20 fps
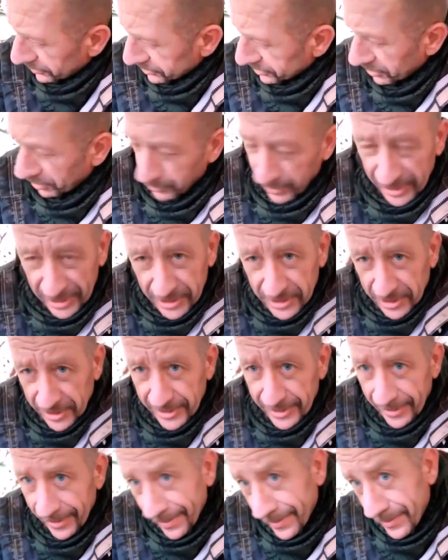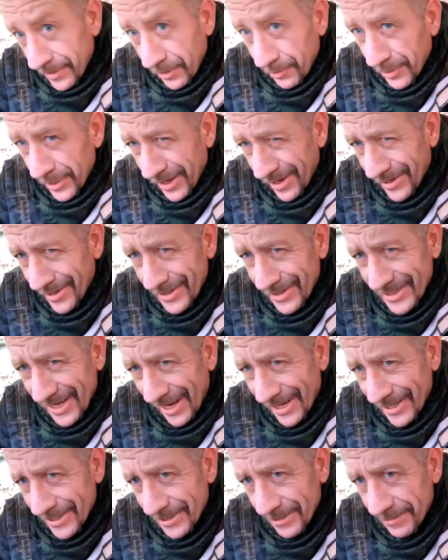Not so easy doing that in a
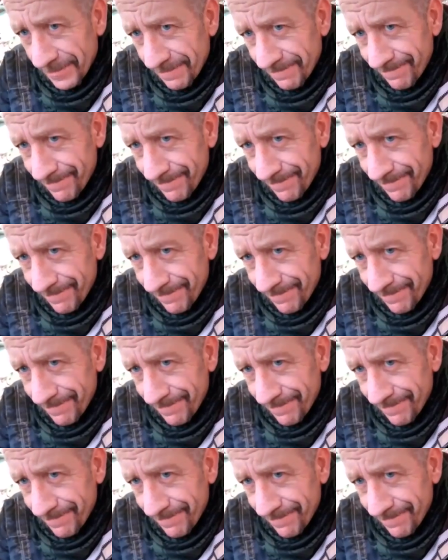tent.